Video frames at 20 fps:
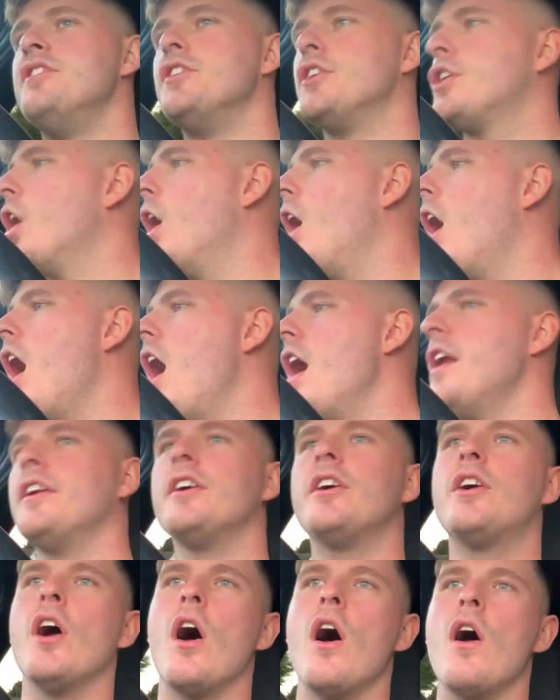you can't
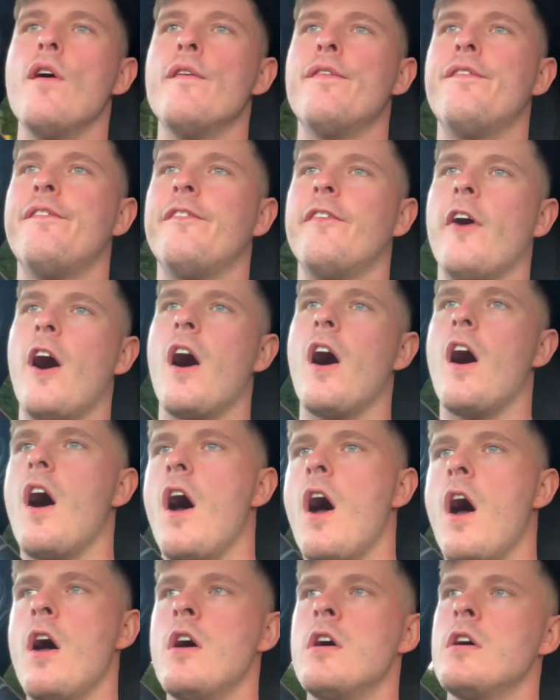go
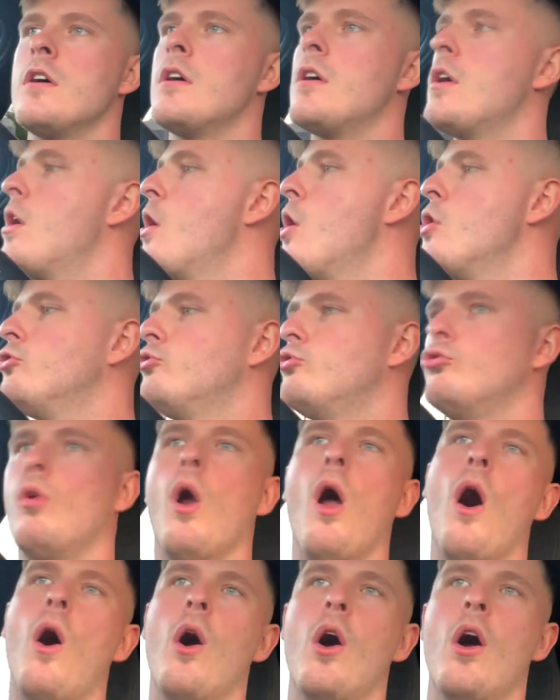far
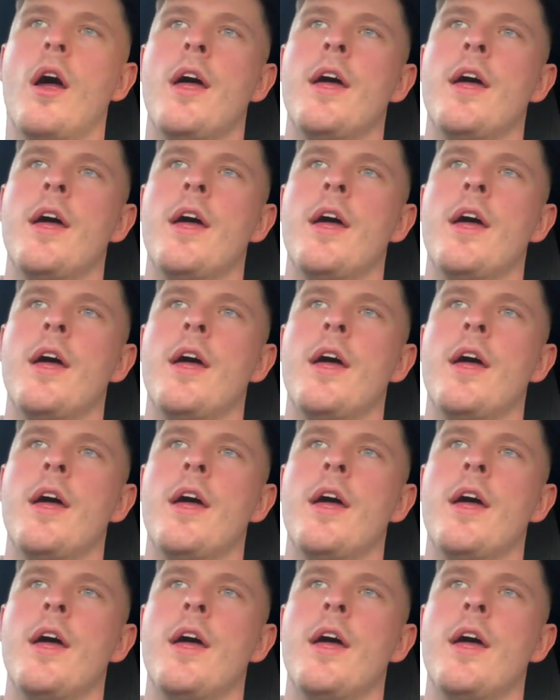wrong.